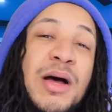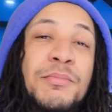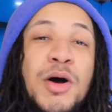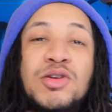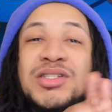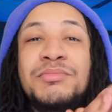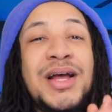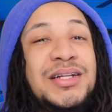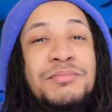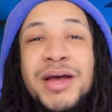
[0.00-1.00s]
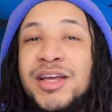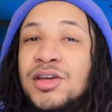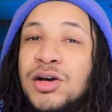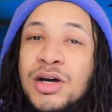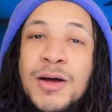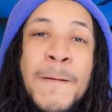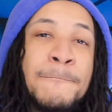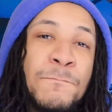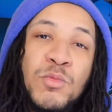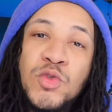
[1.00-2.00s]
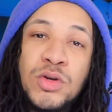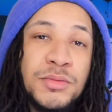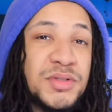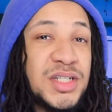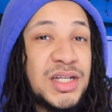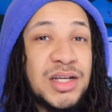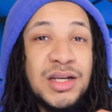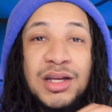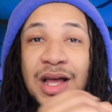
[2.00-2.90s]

I'm posting back to back, y'all. You know what I'm saying?